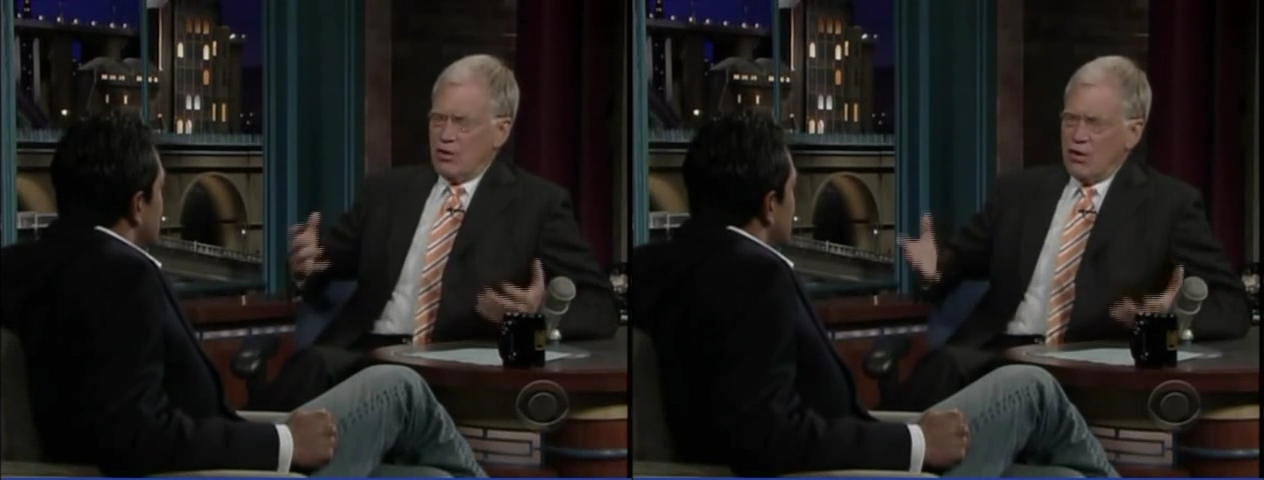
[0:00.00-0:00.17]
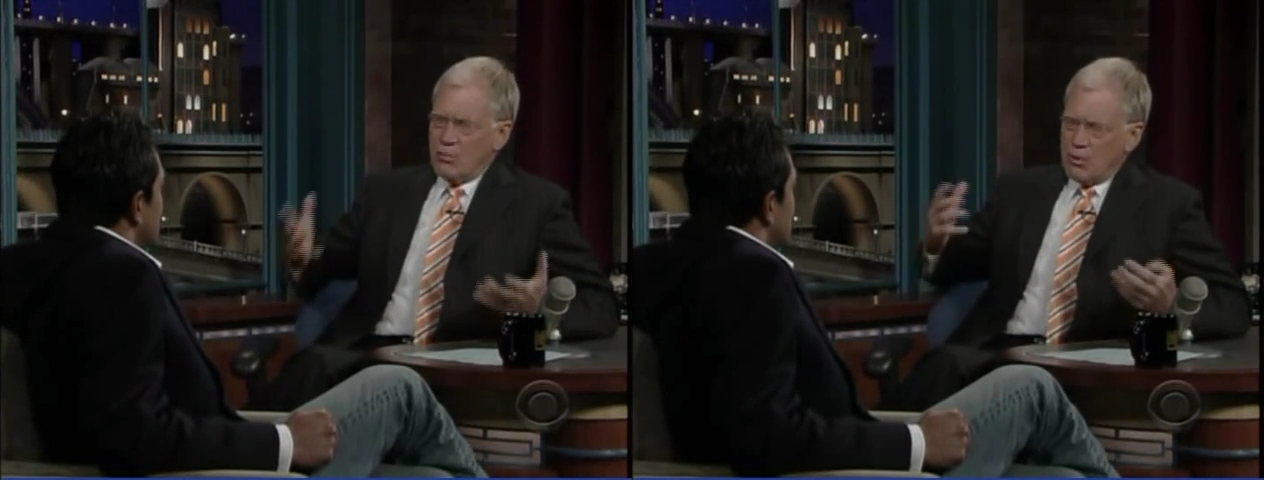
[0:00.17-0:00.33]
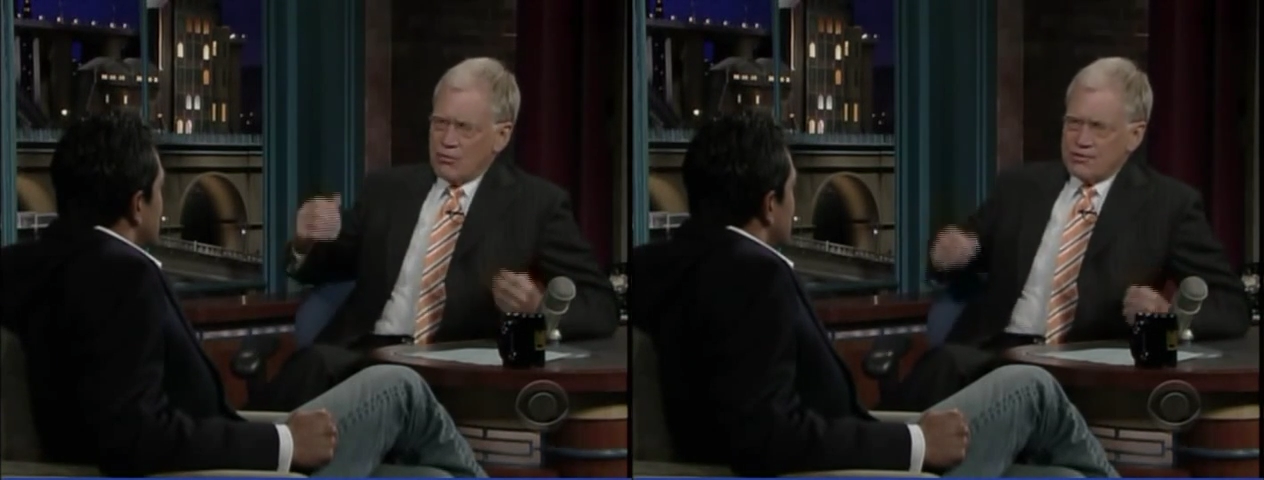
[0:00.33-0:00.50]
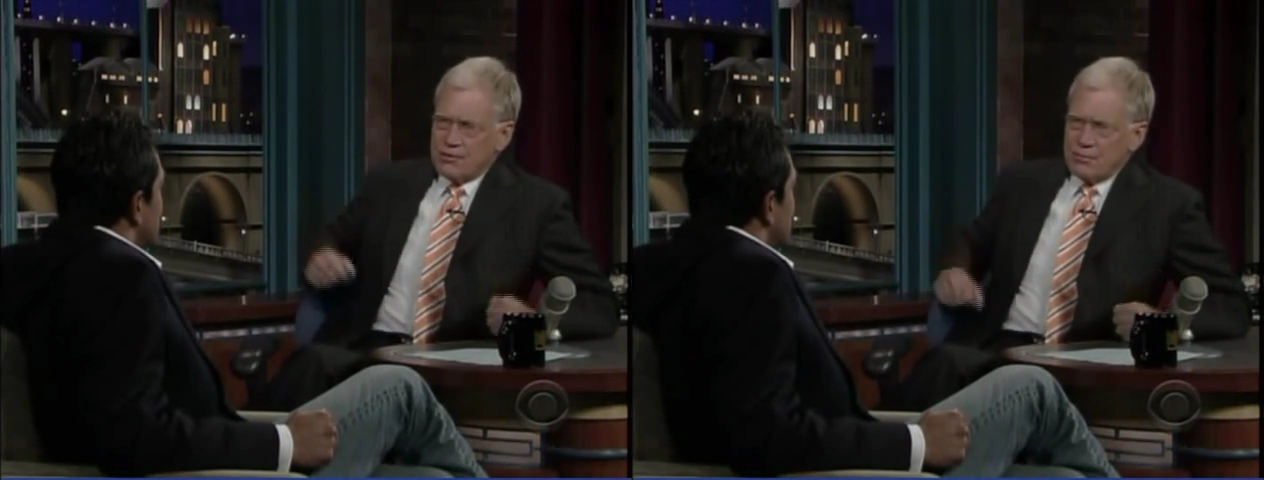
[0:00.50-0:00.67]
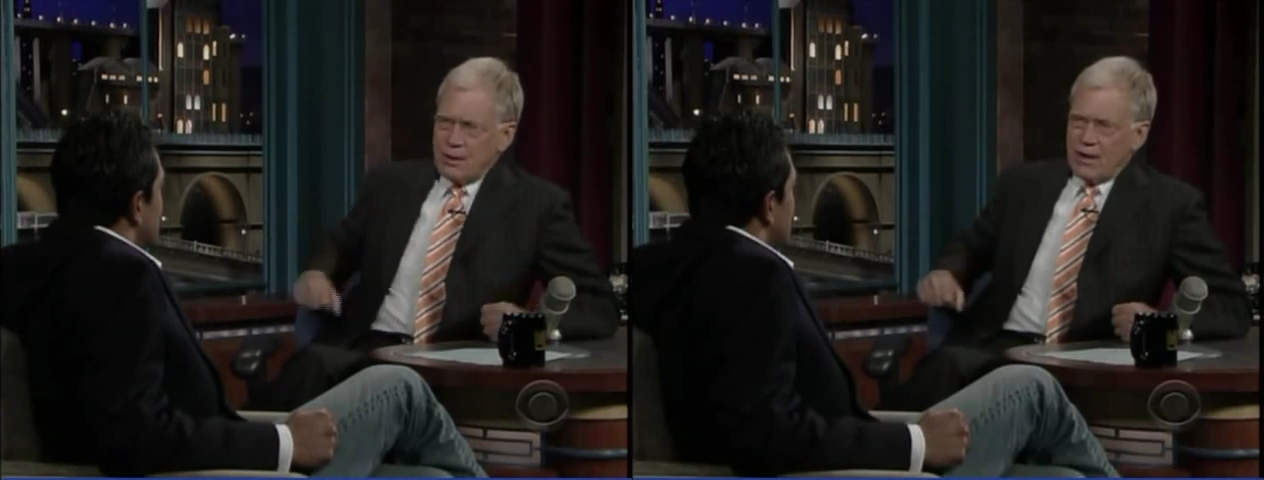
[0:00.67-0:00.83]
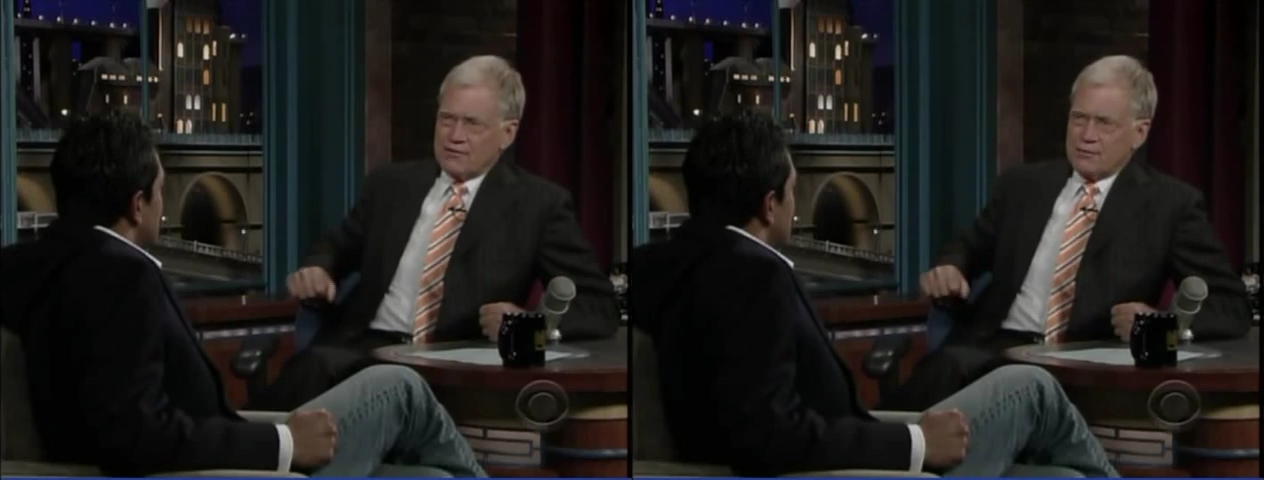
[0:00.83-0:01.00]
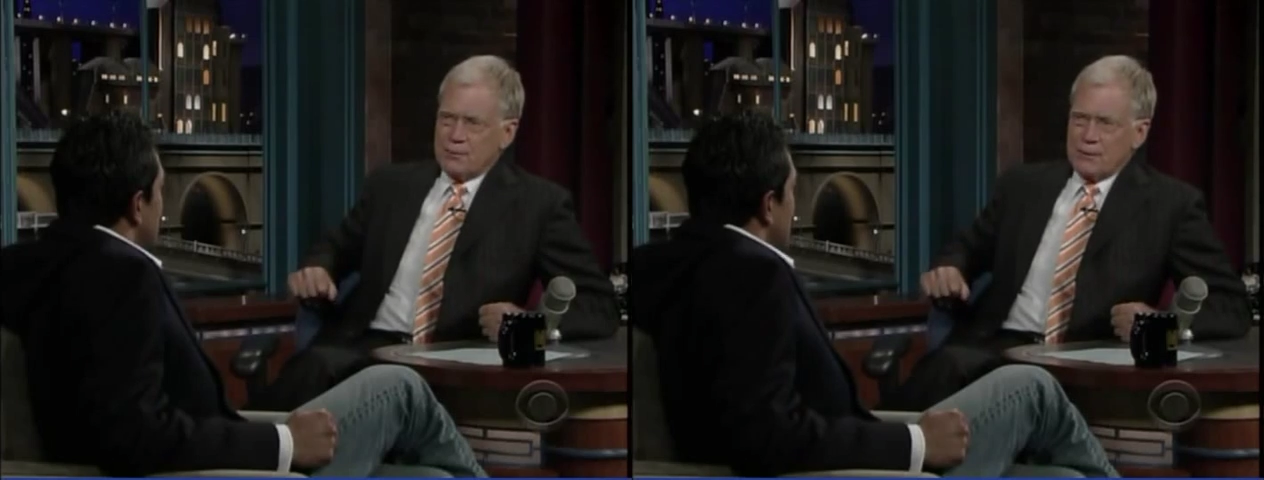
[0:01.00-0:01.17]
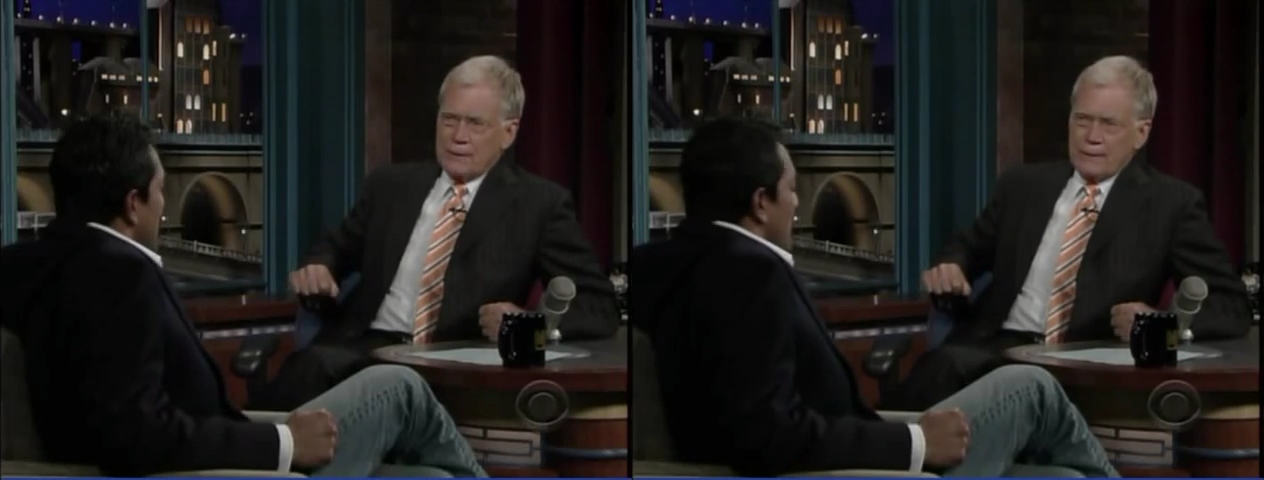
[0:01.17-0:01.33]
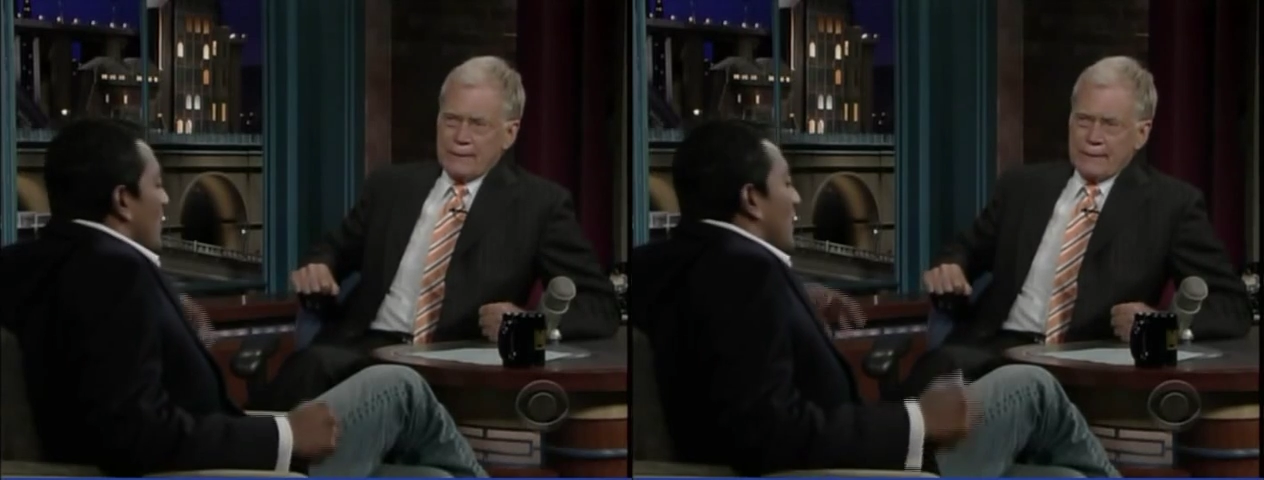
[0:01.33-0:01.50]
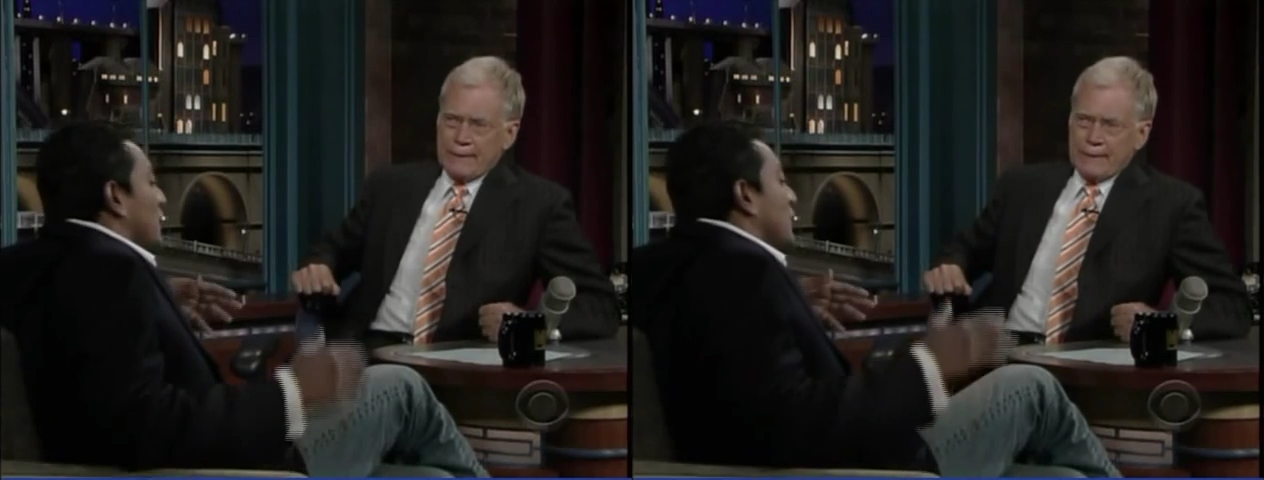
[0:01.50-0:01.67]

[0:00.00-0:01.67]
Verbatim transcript: almost impossible. Well,